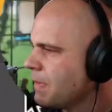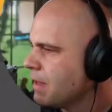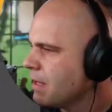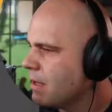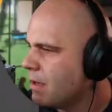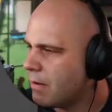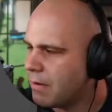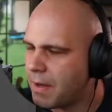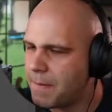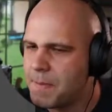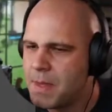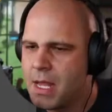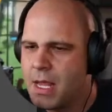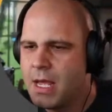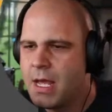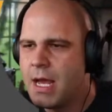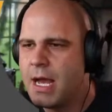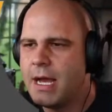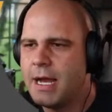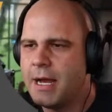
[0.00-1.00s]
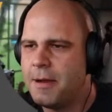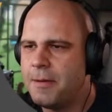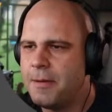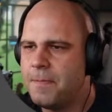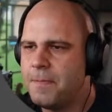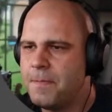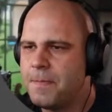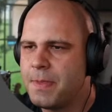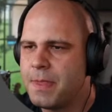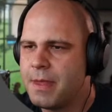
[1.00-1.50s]
Okay, but
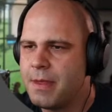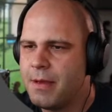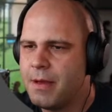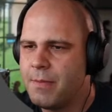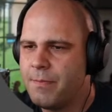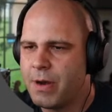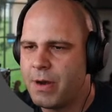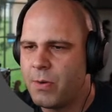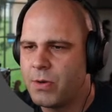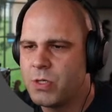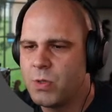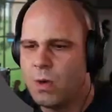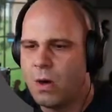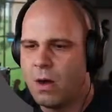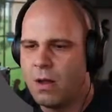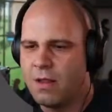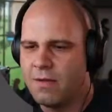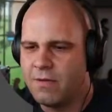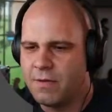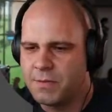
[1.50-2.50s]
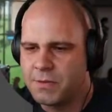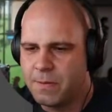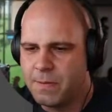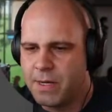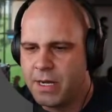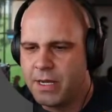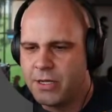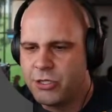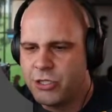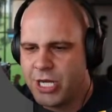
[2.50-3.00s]
I want to do all of them. So I'm going
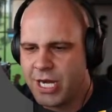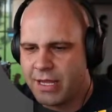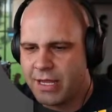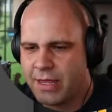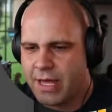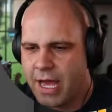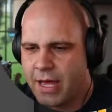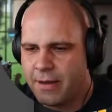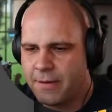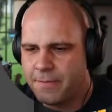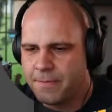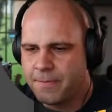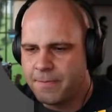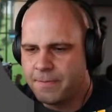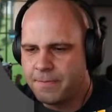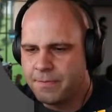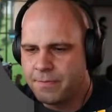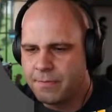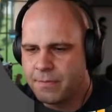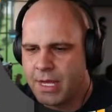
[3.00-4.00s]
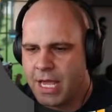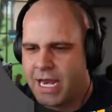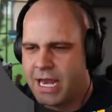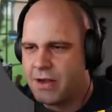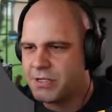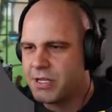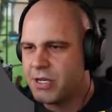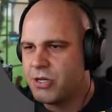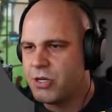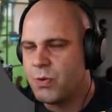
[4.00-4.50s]
to uncheck that. And now
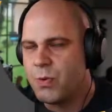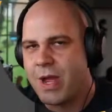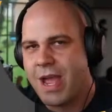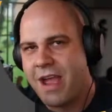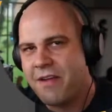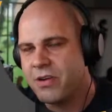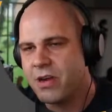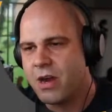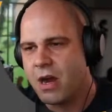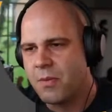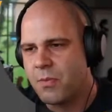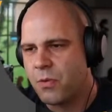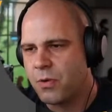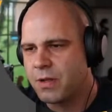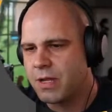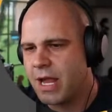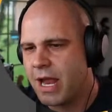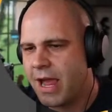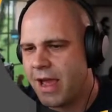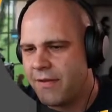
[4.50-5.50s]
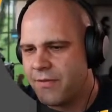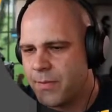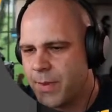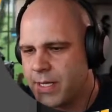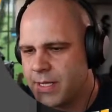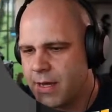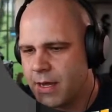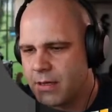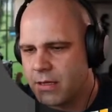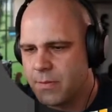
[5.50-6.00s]
it's going to do every artboard that I have in my
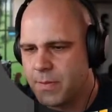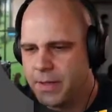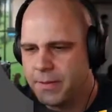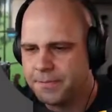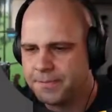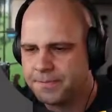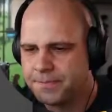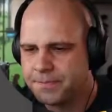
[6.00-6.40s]
document.